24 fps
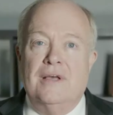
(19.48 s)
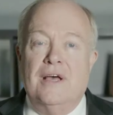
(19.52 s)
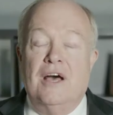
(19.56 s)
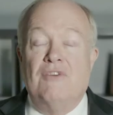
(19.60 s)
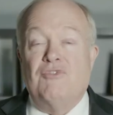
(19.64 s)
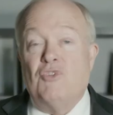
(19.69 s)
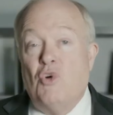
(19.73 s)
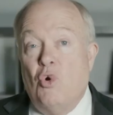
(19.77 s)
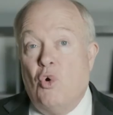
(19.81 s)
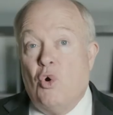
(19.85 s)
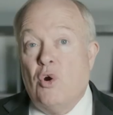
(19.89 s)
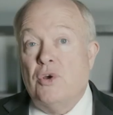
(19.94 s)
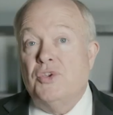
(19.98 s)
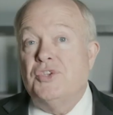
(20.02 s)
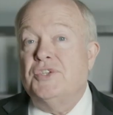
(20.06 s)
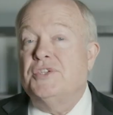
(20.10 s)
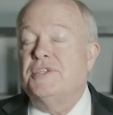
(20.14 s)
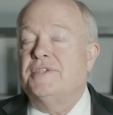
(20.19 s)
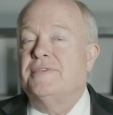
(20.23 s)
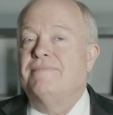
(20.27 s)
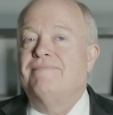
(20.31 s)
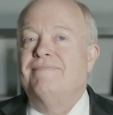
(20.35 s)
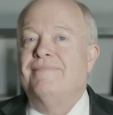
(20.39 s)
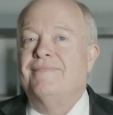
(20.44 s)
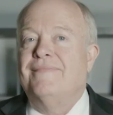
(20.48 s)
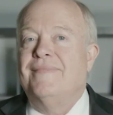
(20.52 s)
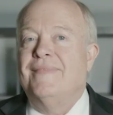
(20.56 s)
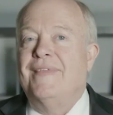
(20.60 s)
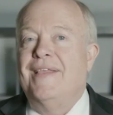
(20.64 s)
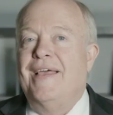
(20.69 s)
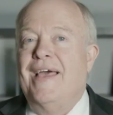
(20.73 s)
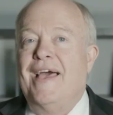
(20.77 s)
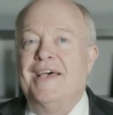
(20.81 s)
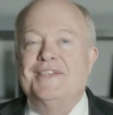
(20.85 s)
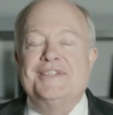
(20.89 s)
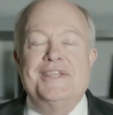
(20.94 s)
Of course,
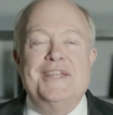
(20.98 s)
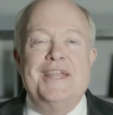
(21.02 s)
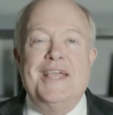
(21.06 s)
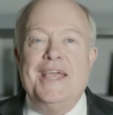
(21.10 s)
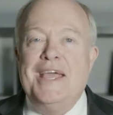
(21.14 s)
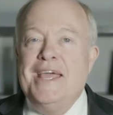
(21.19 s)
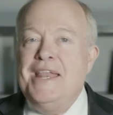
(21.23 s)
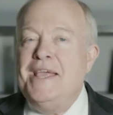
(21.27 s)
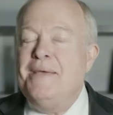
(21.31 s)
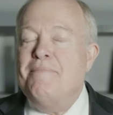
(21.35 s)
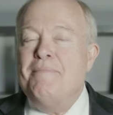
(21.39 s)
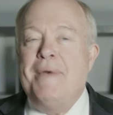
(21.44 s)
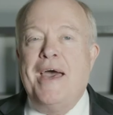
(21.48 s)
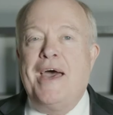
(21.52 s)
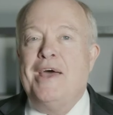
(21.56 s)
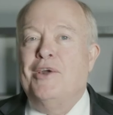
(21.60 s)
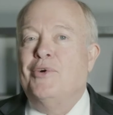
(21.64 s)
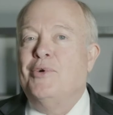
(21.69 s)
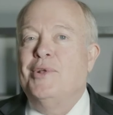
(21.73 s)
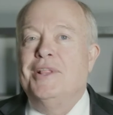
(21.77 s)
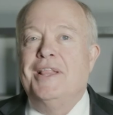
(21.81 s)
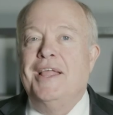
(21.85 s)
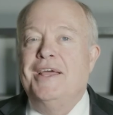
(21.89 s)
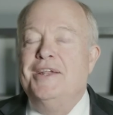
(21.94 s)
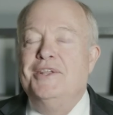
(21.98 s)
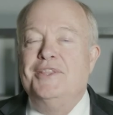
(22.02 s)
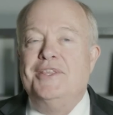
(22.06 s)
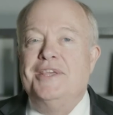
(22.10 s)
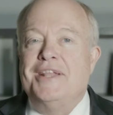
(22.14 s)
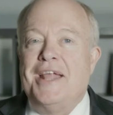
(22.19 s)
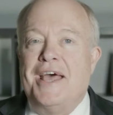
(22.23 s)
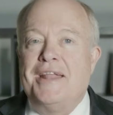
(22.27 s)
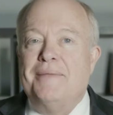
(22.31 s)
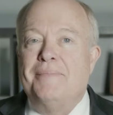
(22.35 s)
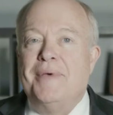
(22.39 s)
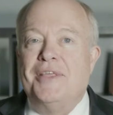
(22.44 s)
as in any matter related to the
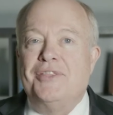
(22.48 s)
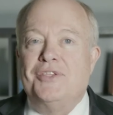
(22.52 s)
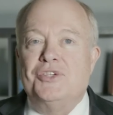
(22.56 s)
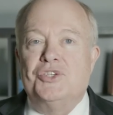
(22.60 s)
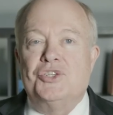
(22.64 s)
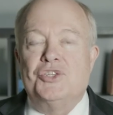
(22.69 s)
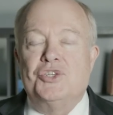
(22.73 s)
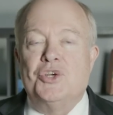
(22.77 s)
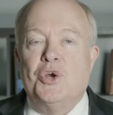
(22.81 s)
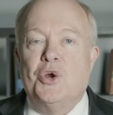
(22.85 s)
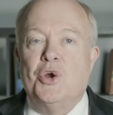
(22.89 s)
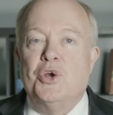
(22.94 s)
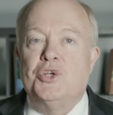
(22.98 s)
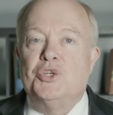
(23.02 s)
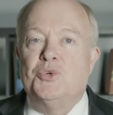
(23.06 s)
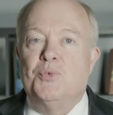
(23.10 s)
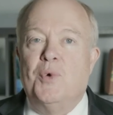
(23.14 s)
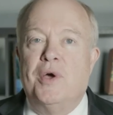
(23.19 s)
United Methodist Church,